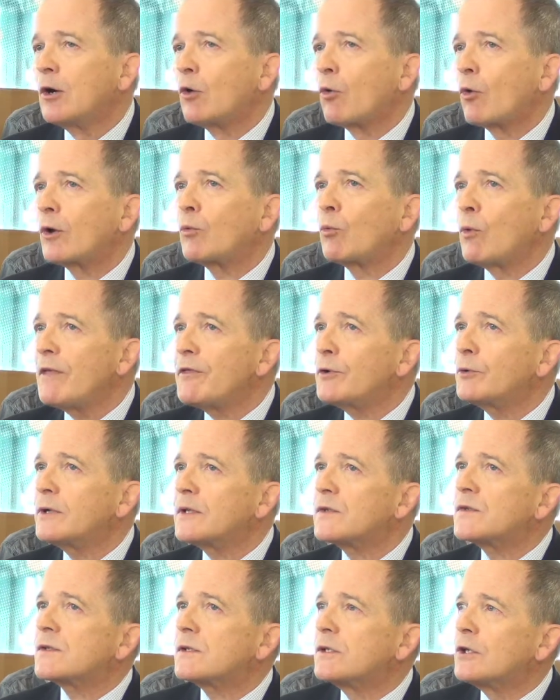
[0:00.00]
or whether
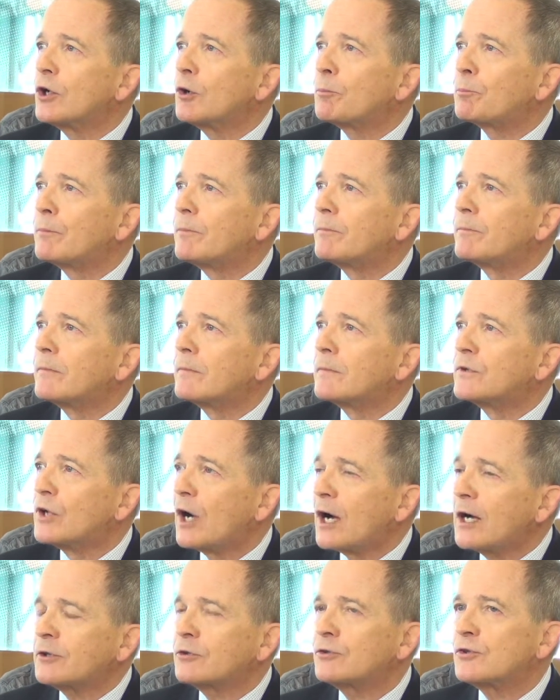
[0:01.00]
it's
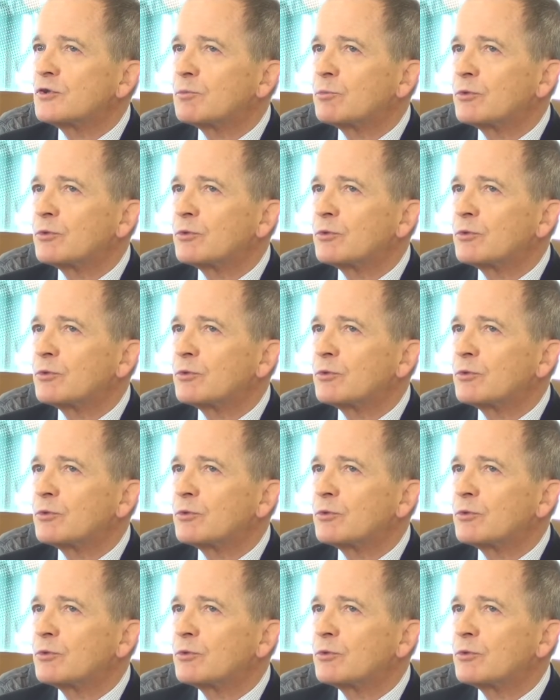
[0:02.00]
doctors